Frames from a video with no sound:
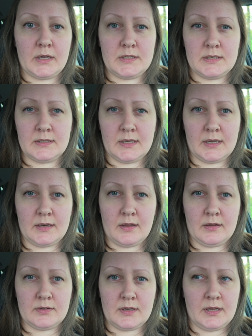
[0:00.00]
didn't get
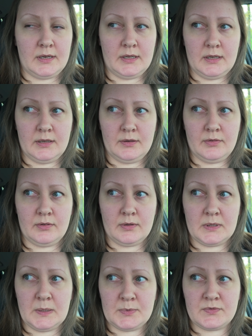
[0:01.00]
any
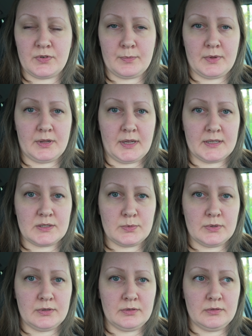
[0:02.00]
clips from the last
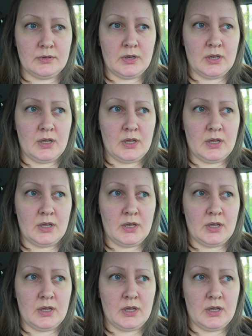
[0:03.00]
one